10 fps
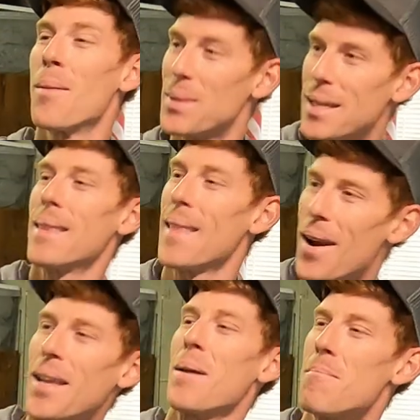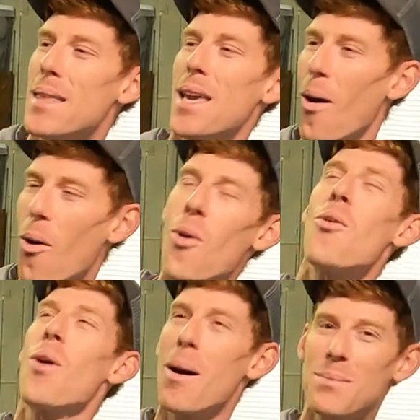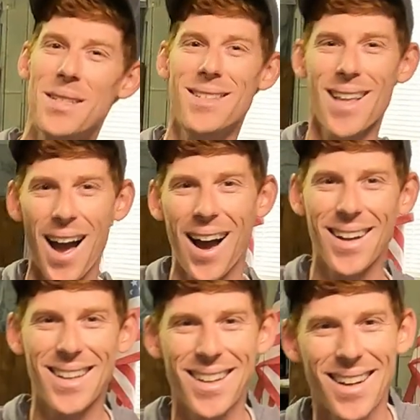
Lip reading: I'm sitting there giving the old, I'm stuck,